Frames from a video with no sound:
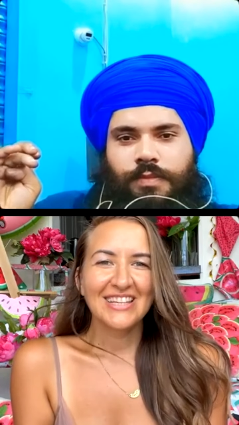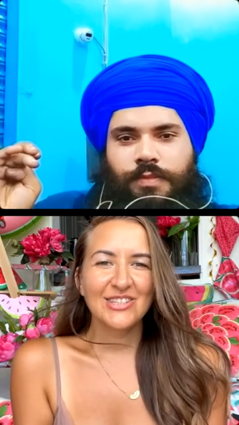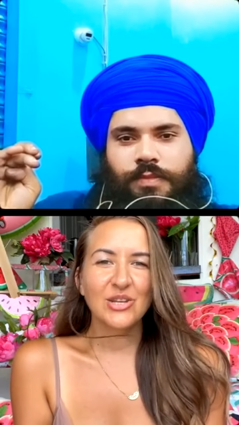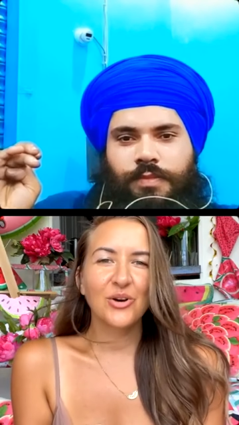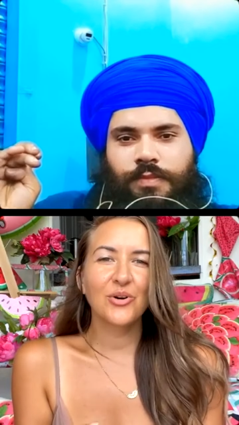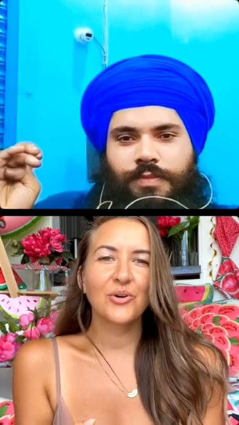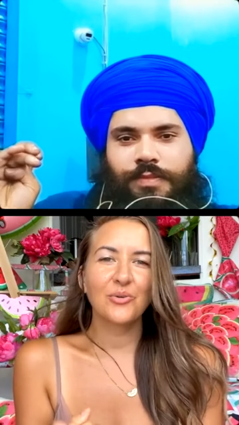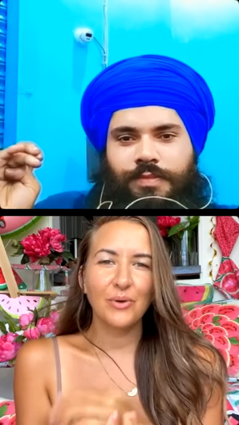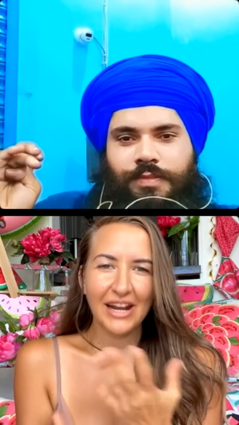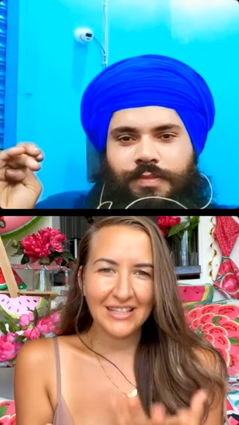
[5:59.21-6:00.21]

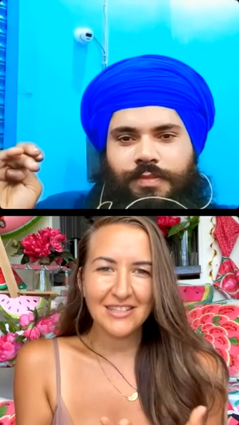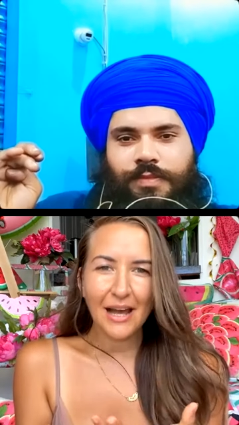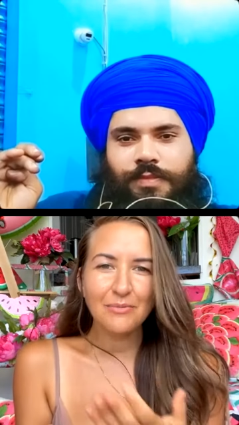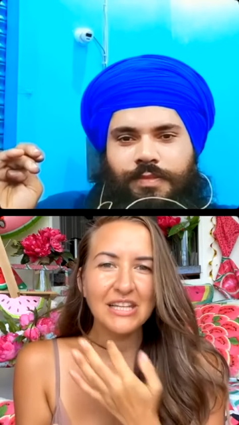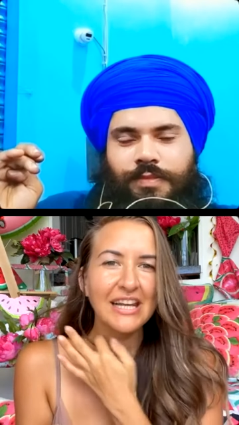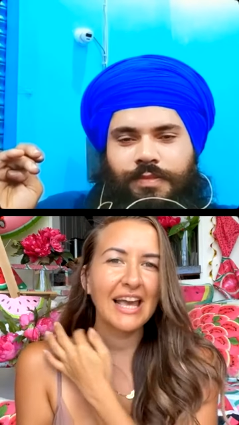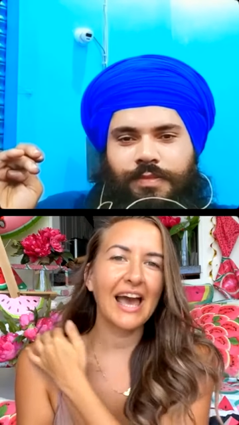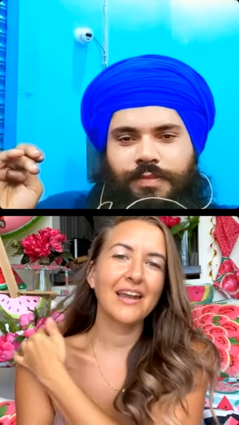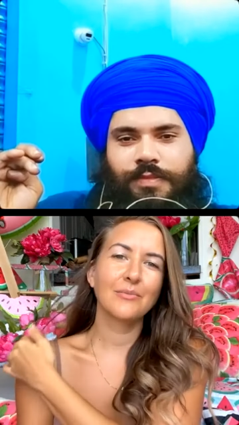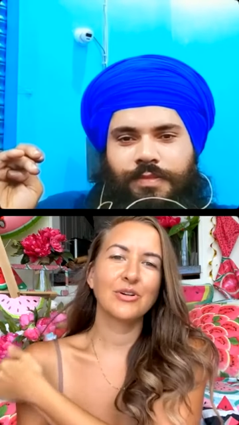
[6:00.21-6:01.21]
Speaker 1: So when I stopped eating
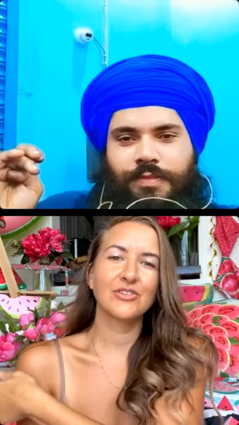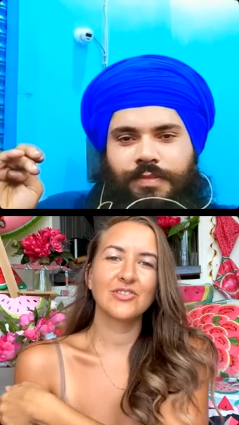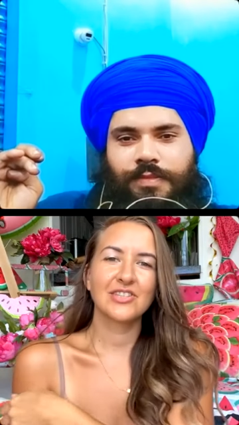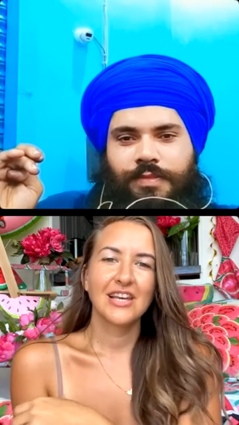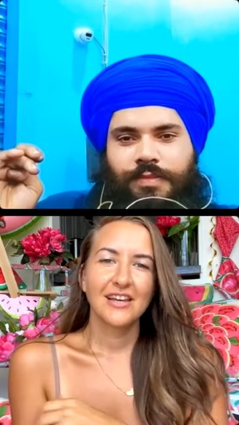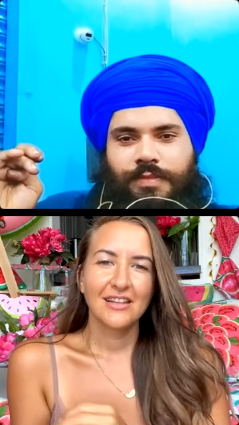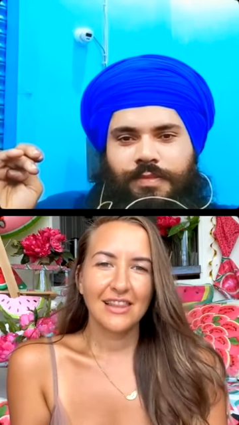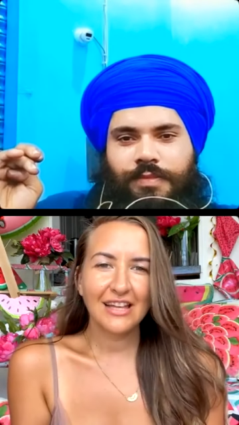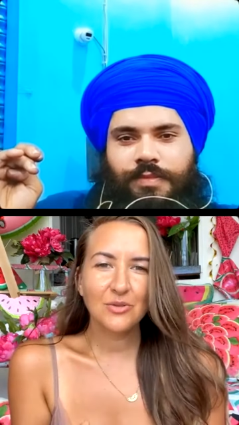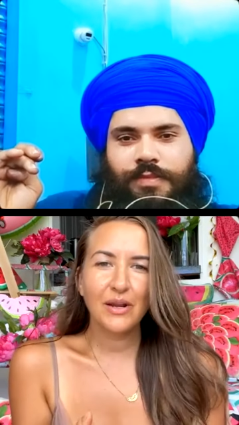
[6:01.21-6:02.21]
animals,
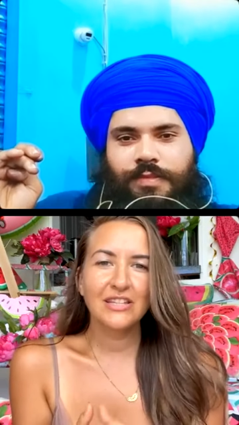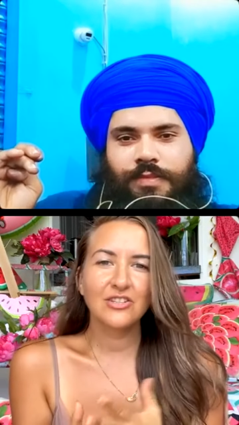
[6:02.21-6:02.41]
that's when I